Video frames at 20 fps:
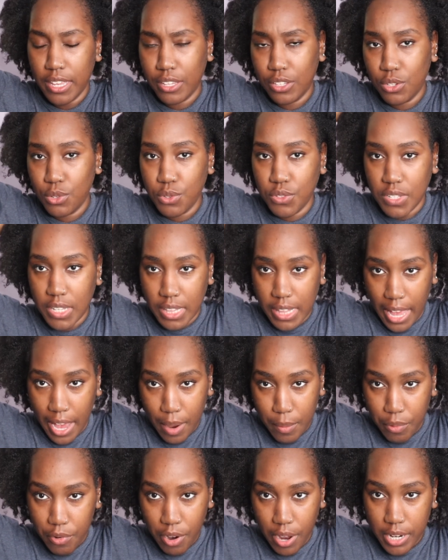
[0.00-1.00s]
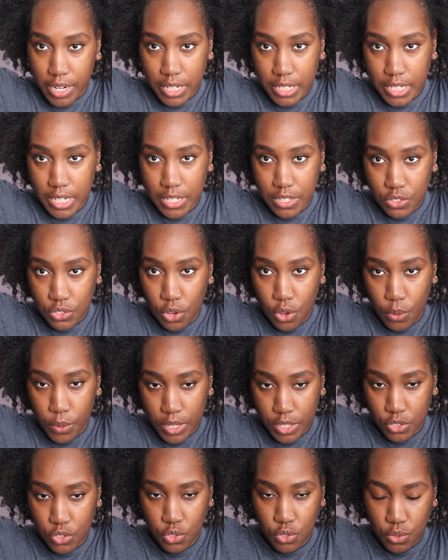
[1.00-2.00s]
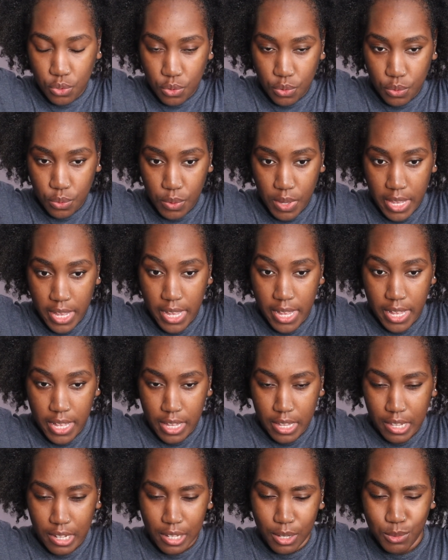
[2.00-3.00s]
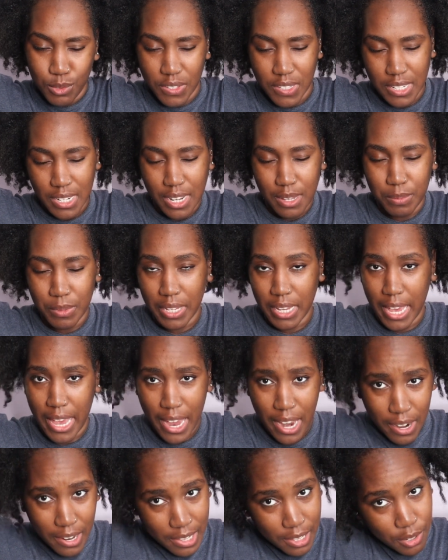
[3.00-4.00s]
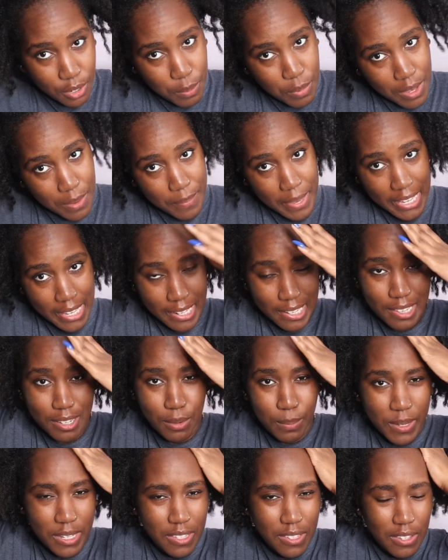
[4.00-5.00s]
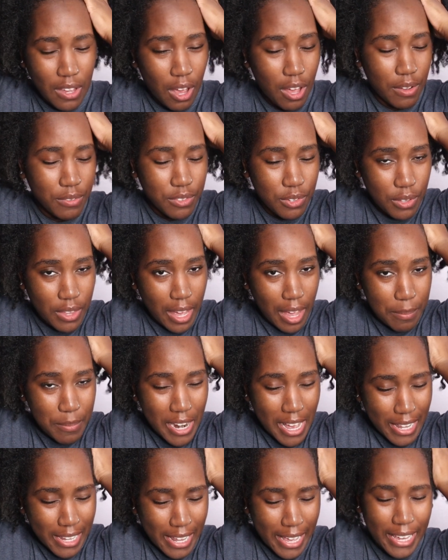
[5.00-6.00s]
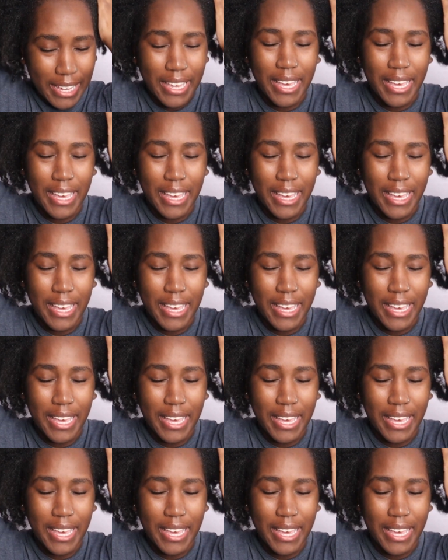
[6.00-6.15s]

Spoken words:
using that product is going to loosen up the hair a little bit, make it a little bit soft so that I'm not like